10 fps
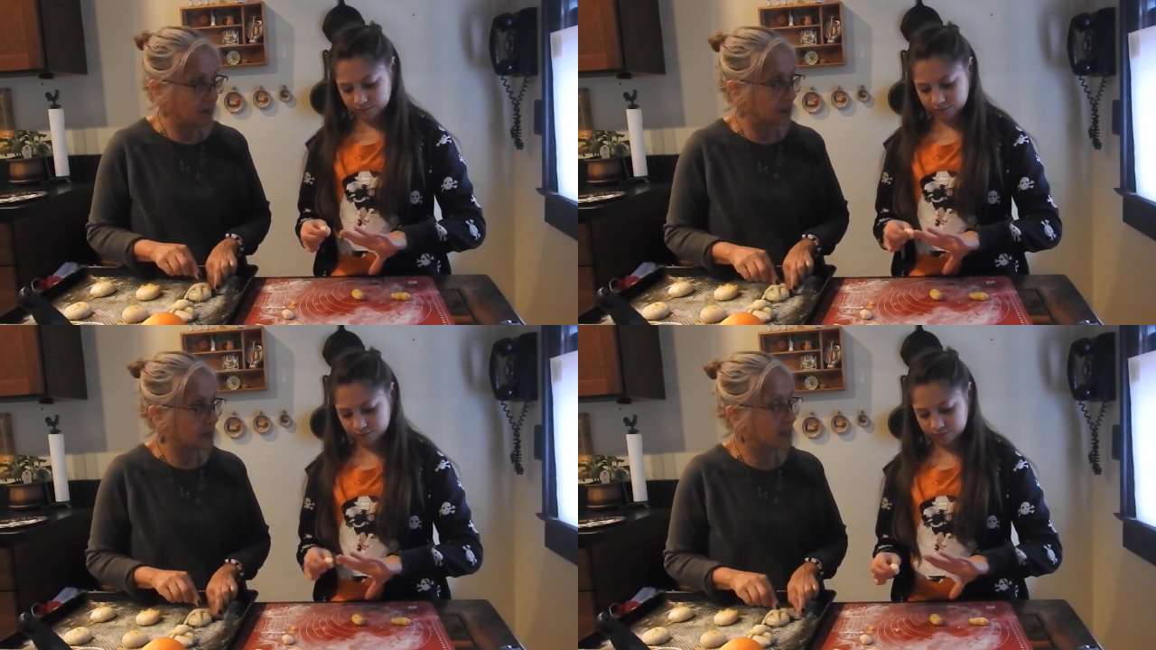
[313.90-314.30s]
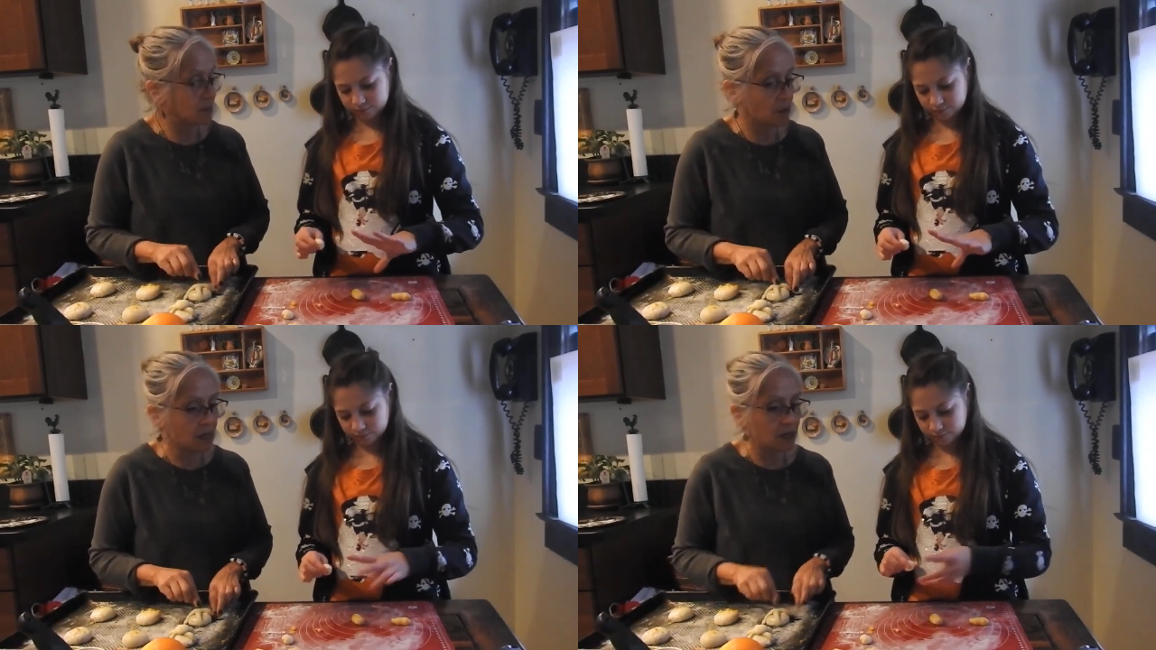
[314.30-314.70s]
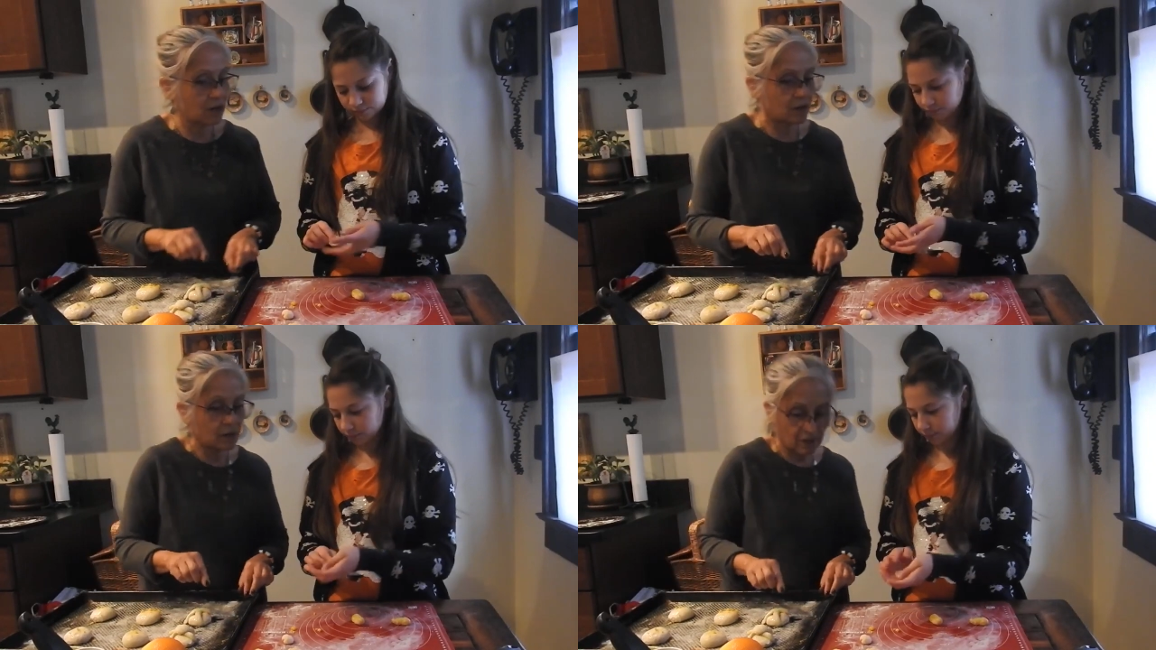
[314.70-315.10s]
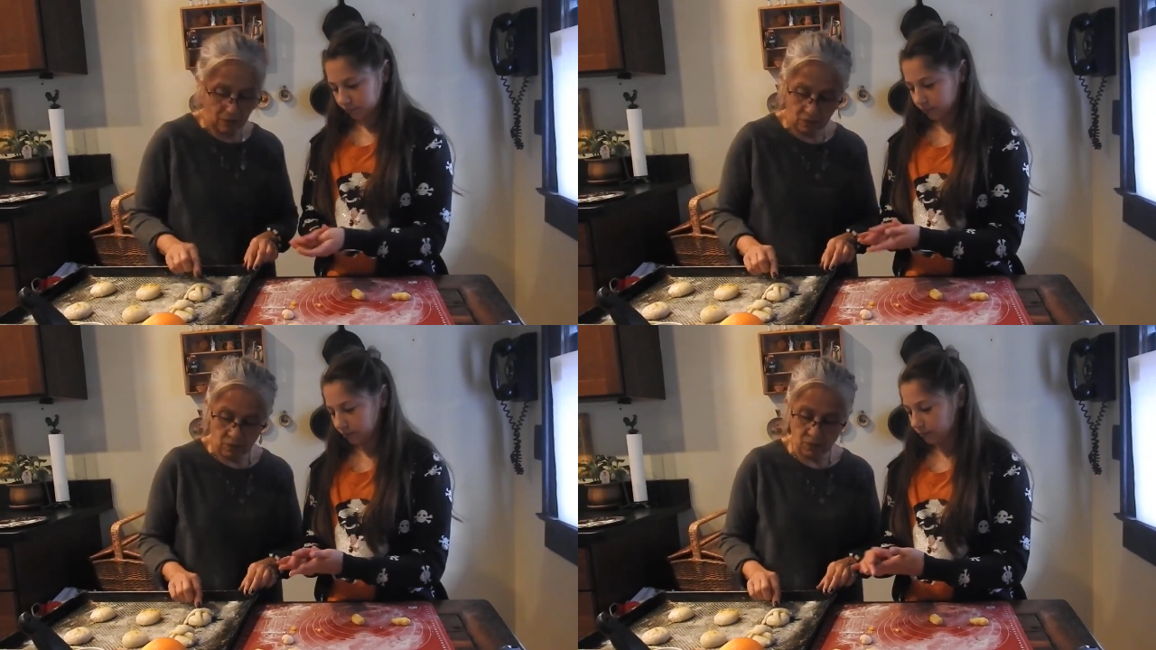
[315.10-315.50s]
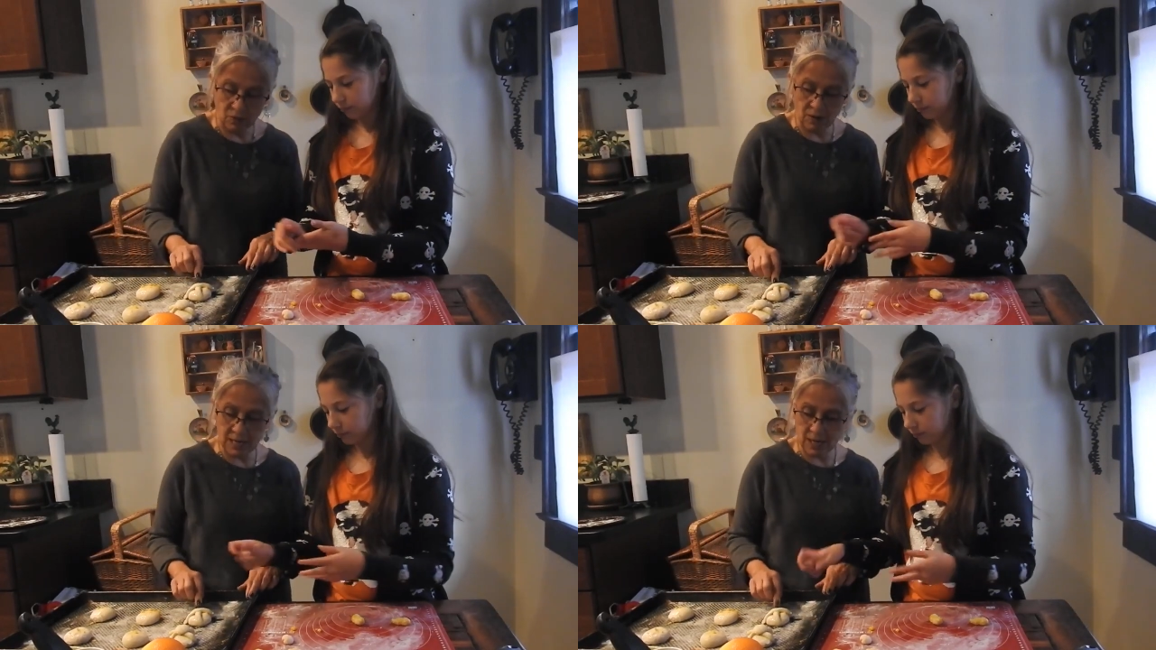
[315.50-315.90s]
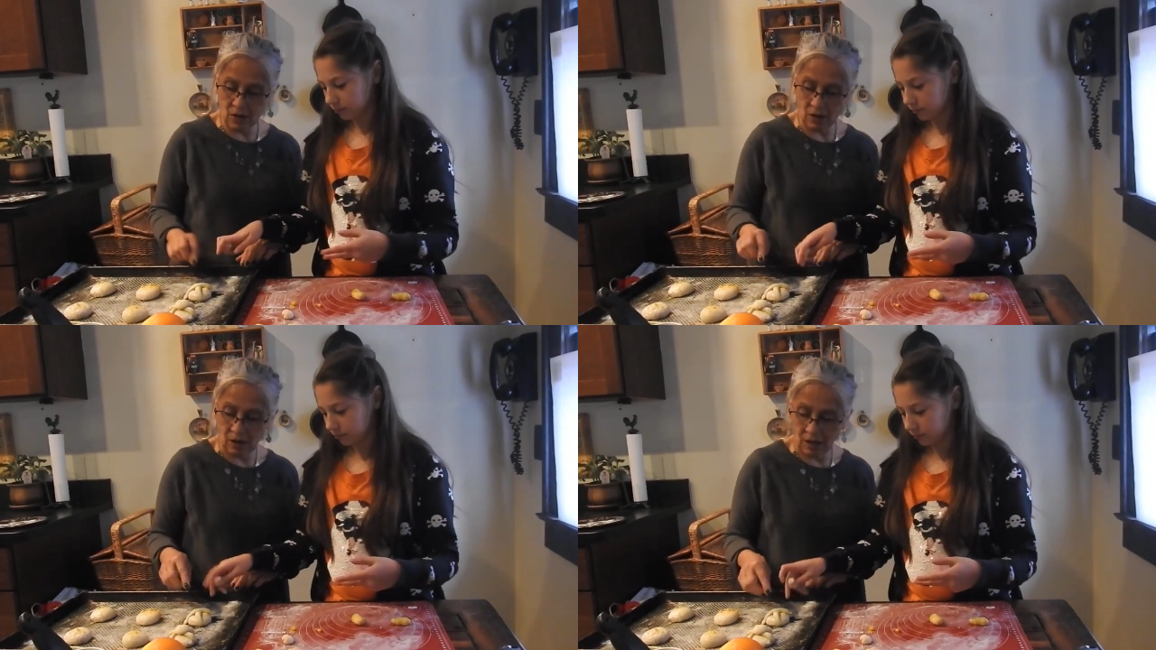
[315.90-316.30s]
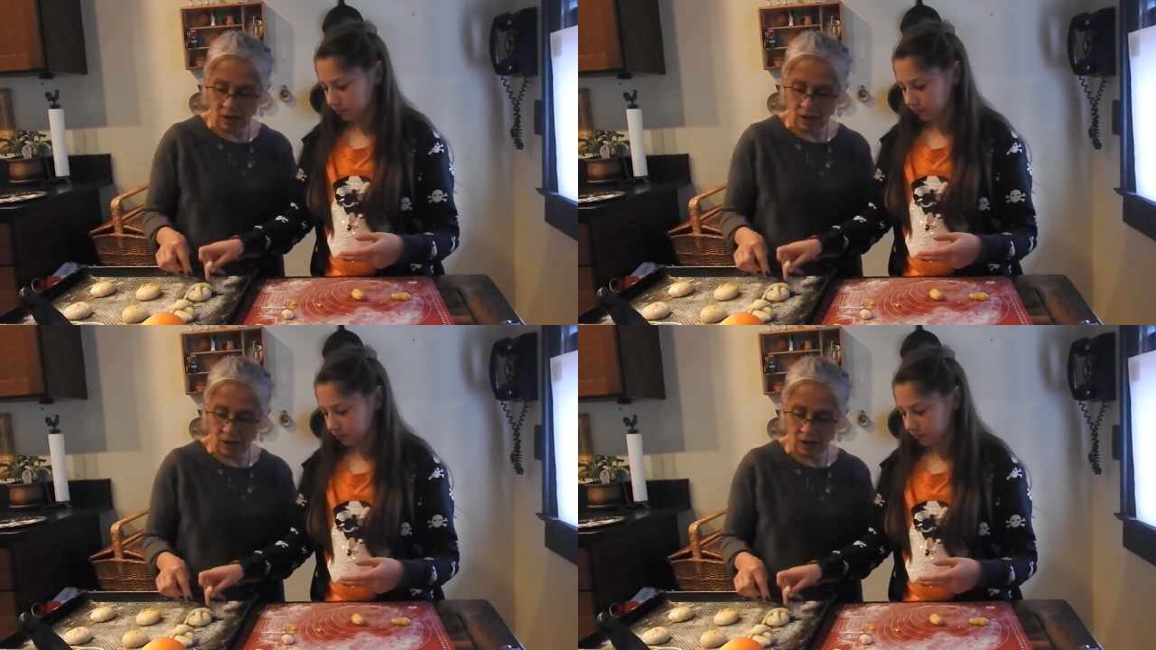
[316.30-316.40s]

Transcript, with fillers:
Speaker 1: On the top right here. Put it right here.